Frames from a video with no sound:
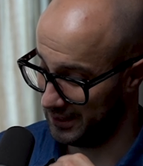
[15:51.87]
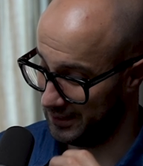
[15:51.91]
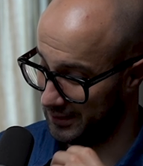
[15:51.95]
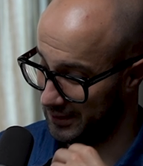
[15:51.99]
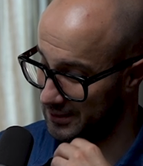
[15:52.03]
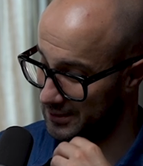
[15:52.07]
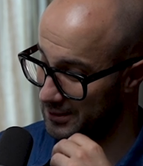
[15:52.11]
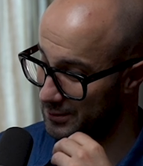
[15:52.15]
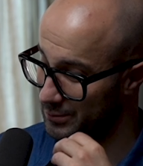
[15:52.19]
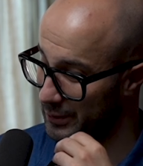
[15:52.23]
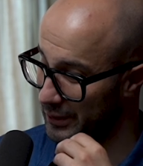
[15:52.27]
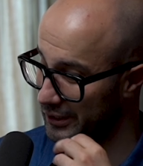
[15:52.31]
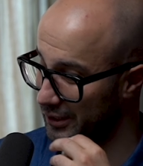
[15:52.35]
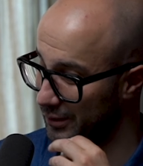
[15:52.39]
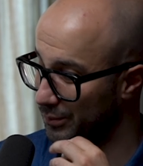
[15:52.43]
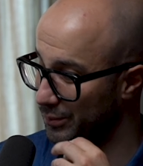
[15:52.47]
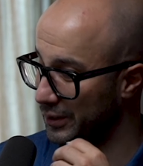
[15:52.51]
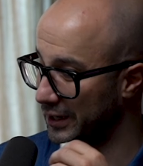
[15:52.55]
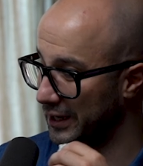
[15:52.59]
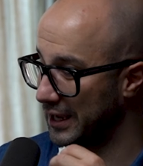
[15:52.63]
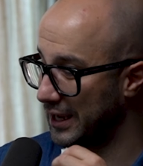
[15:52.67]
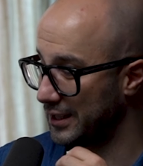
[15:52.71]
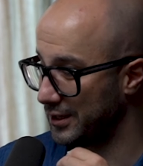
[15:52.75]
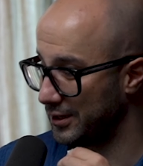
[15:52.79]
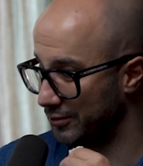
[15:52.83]
And this is when you
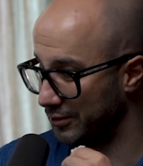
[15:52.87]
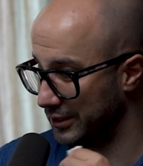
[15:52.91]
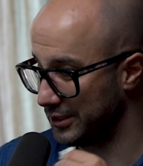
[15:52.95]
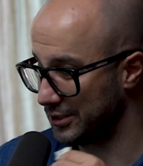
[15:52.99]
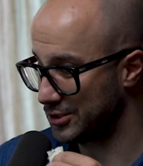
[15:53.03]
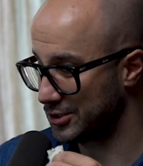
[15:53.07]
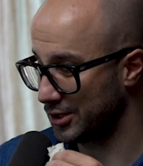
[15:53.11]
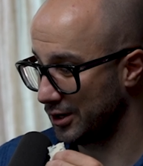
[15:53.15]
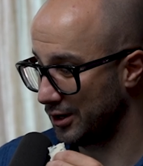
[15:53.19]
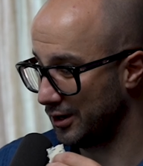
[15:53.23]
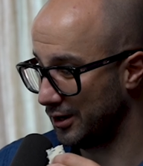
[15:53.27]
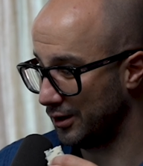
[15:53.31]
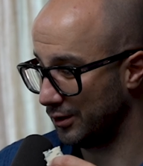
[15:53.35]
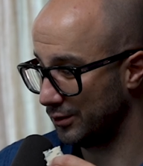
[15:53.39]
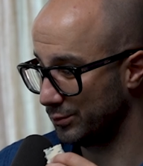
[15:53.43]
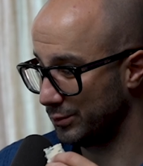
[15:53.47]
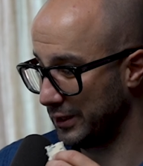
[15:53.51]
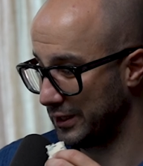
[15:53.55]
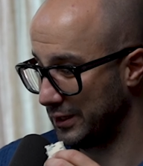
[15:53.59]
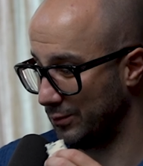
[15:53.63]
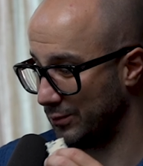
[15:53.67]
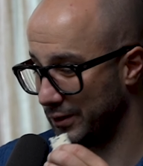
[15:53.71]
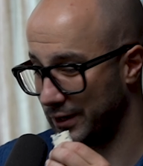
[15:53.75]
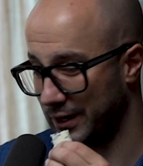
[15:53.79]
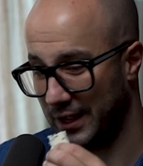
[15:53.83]
bring out your inner child, where
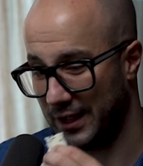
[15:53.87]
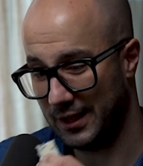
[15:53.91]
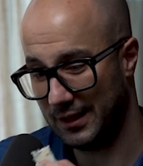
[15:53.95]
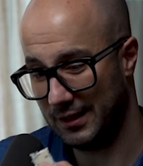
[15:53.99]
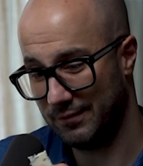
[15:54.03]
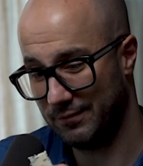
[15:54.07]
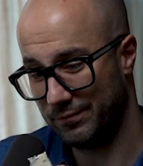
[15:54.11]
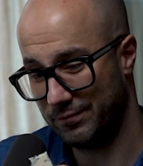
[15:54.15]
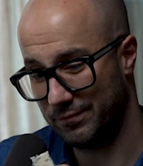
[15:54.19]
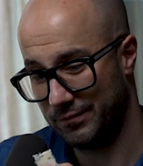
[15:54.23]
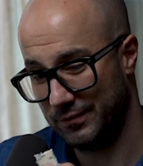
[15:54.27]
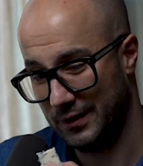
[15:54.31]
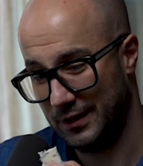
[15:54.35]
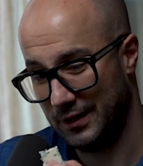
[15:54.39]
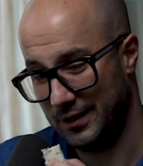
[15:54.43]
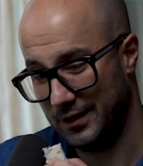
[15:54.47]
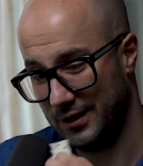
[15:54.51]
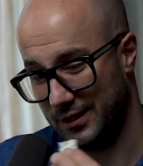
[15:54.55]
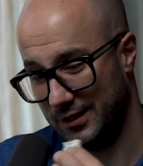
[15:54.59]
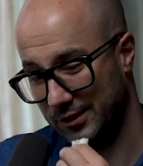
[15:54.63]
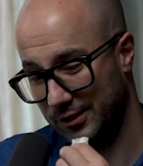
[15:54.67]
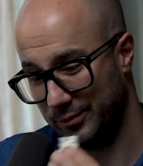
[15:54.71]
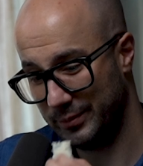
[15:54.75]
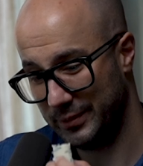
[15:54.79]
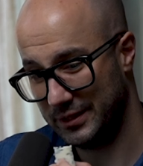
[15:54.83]
you want to have
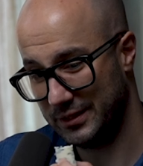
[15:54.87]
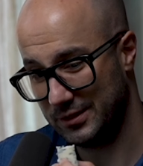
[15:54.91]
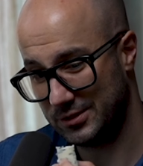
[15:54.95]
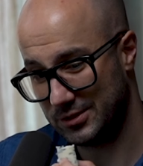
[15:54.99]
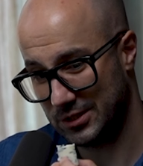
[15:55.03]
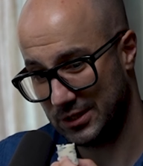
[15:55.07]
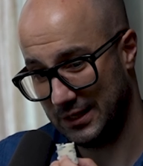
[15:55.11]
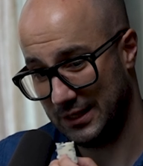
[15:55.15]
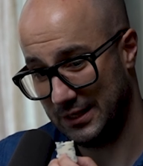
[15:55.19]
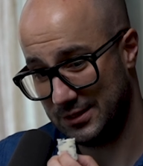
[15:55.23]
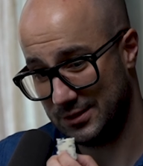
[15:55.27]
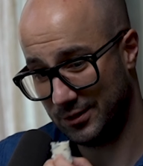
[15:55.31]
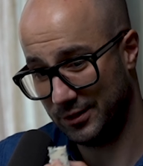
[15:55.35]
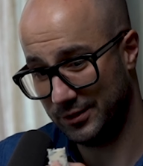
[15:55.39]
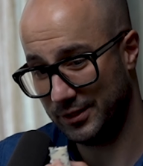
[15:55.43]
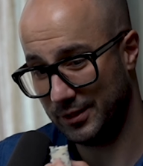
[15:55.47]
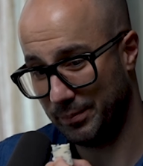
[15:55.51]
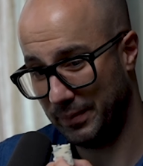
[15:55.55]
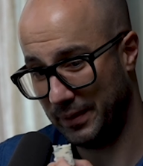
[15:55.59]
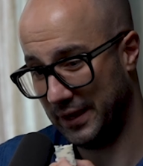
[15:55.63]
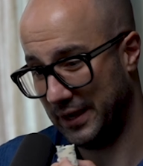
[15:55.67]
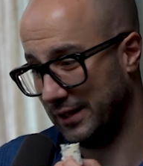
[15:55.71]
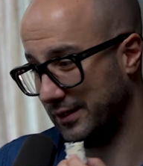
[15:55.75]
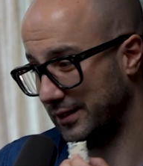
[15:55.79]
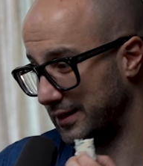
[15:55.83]
a little bit of the cheese on the
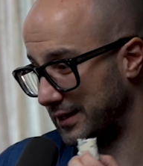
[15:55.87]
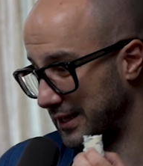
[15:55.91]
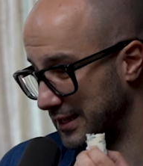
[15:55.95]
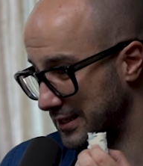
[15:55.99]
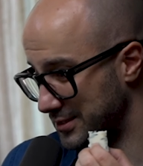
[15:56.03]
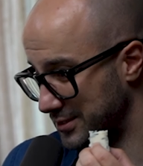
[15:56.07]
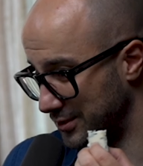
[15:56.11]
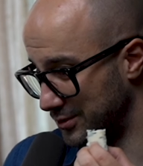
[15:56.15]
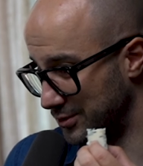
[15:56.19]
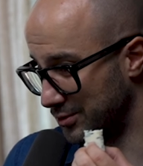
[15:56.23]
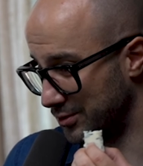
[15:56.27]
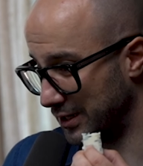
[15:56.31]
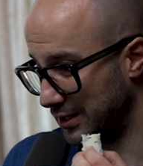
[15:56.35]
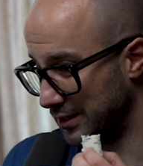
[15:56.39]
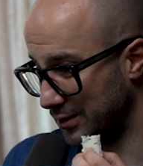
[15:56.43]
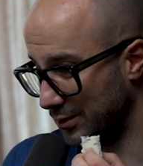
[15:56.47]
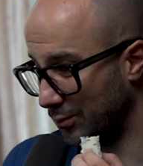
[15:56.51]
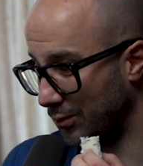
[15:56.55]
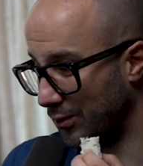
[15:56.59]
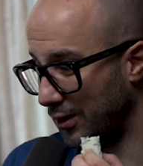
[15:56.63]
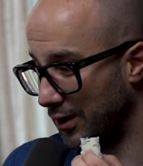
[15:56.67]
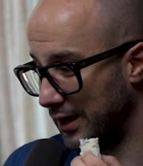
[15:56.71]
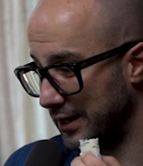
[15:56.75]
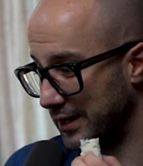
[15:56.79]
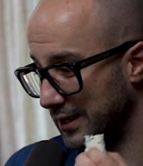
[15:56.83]
palate as you drink the
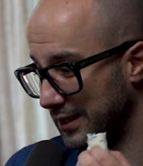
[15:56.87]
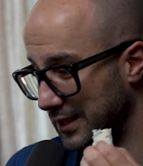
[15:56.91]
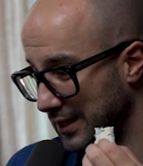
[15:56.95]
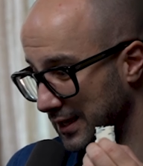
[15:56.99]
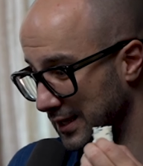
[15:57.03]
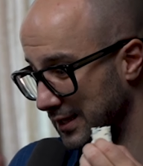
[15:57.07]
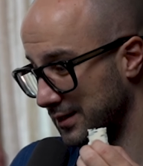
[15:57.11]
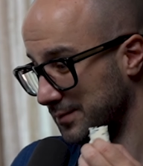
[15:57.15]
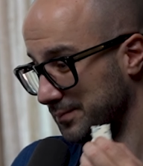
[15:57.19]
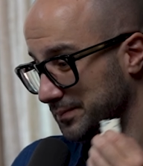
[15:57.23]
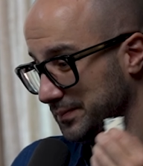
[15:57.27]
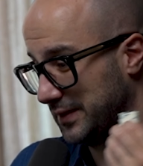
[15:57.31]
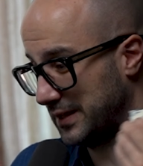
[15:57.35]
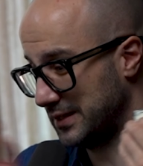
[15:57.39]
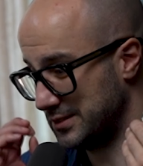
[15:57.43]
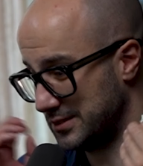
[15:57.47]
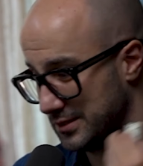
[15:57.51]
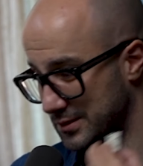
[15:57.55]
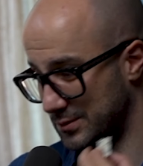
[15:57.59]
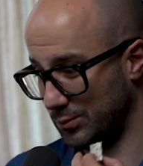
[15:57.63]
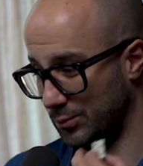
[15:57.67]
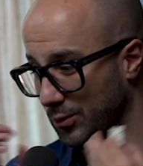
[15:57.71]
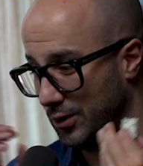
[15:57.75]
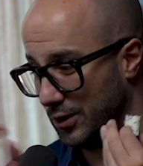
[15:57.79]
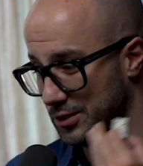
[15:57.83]
wine again and
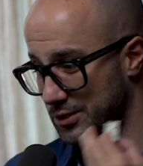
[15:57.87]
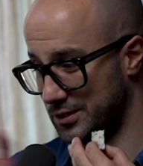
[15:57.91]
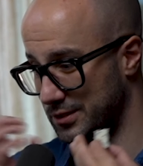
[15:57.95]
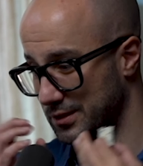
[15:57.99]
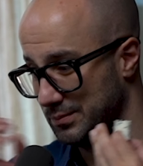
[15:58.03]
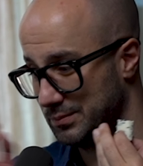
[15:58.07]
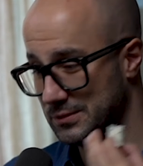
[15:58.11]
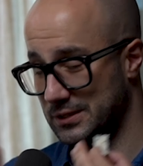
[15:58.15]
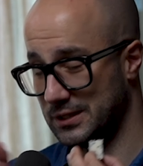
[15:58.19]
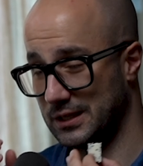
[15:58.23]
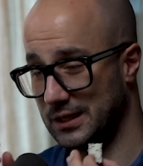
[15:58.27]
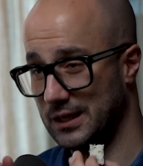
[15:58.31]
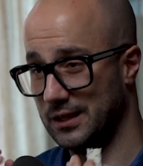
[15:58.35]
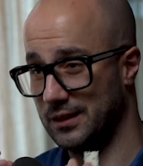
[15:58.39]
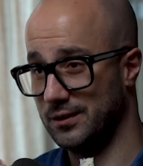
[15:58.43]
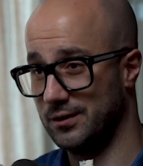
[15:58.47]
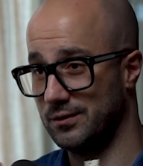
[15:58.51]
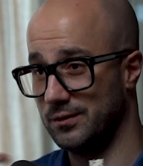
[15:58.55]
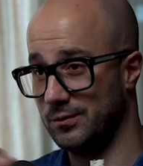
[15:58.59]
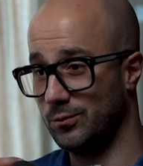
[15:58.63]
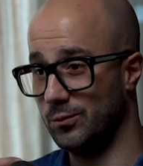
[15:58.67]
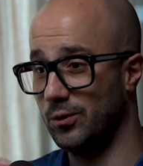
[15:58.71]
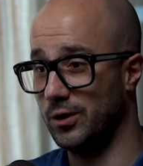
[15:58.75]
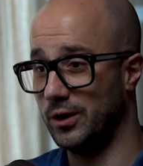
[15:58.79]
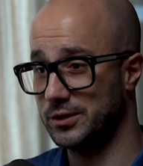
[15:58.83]
just wash them together
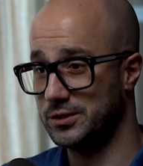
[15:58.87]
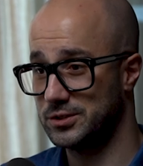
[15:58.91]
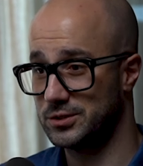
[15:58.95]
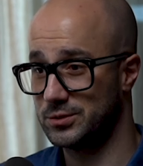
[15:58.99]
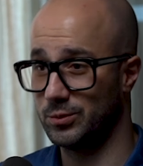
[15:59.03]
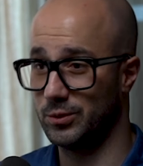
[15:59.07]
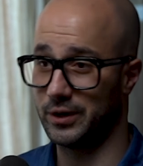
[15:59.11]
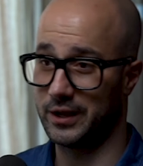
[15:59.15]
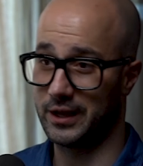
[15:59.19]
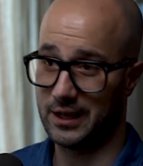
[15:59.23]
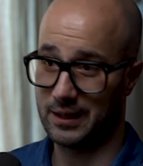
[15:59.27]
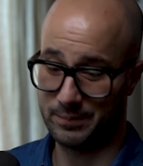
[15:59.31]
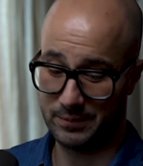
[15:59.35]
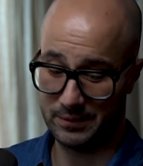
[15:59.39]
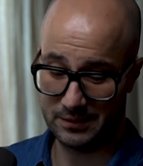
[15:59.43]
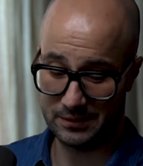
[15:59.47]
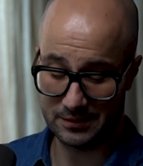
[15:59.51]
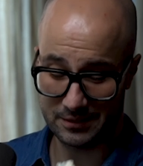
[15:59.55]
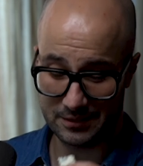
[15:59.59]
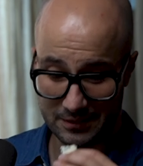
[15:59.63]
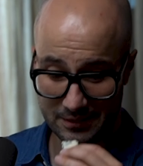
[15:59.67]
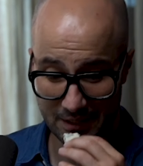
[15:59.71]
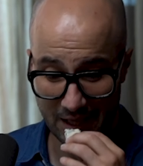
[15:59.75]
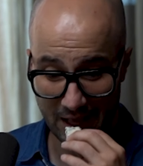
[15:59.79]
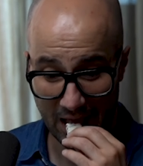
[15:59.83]
and watch what
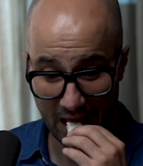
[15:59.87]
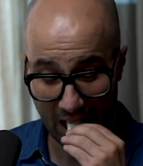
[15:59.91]
happens.